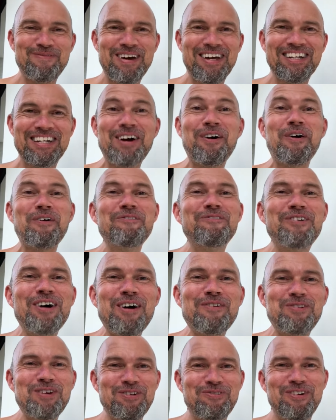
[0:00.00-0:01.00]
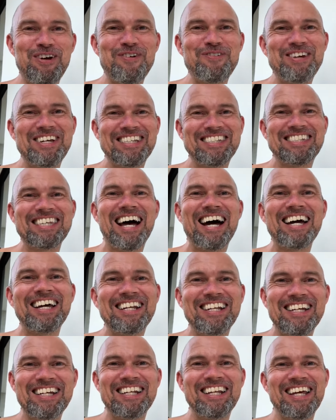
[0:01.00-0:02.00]
And they were very, very
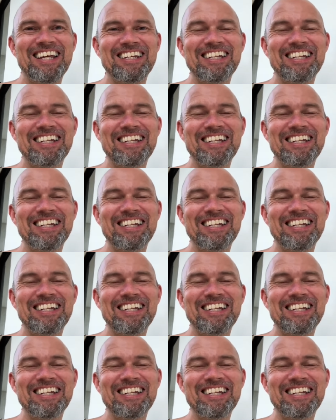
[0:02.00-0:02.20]
excited,